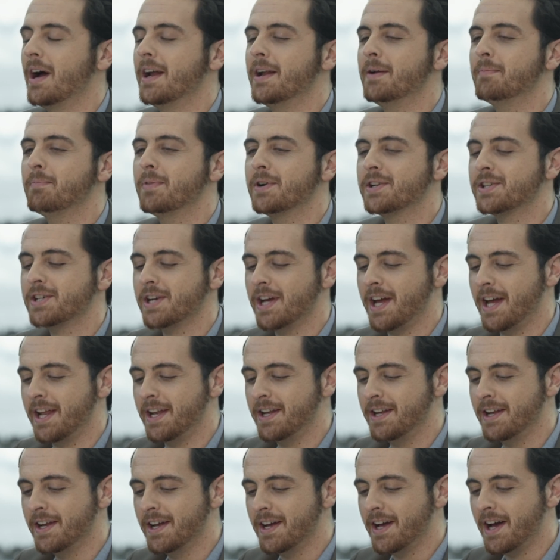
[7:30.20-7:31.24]
I didn't put you
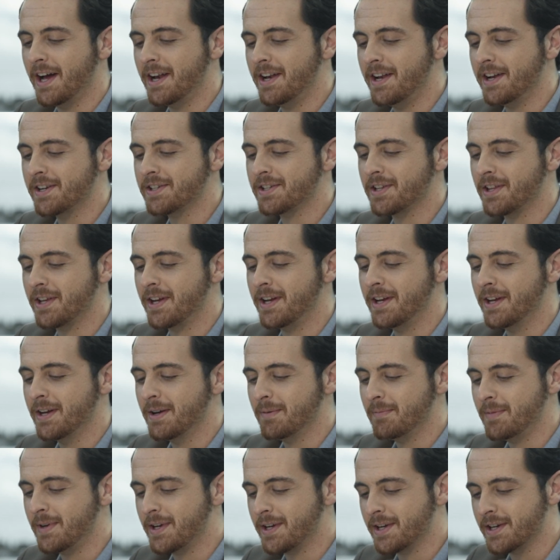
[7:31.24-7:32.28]
in initially
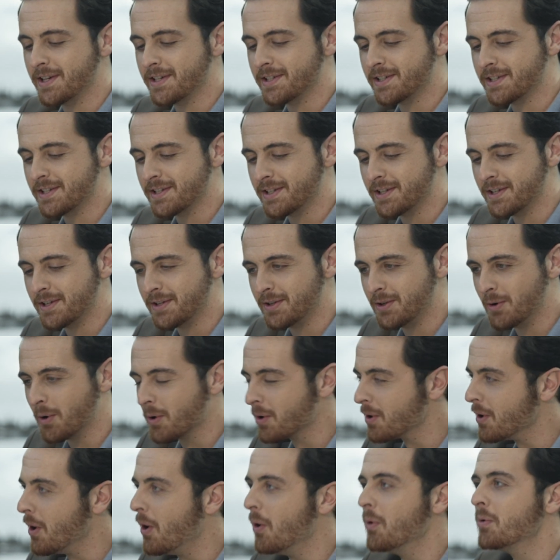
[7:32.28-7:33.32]
because
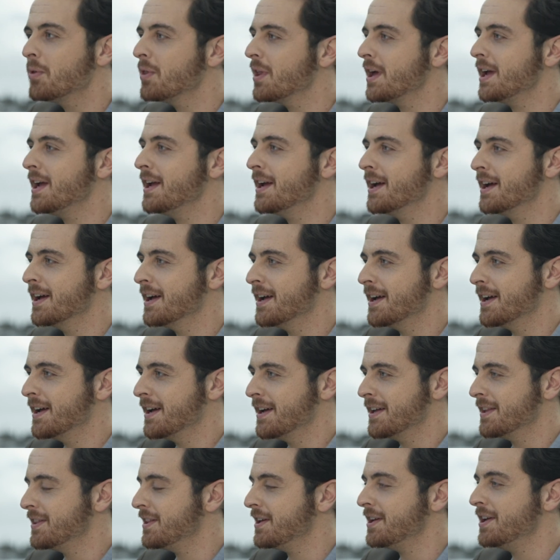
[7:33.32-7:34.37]
you're only
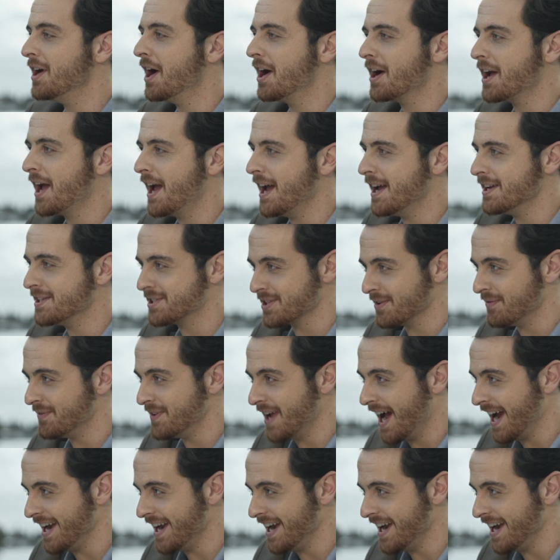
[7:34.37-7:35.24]
the young age of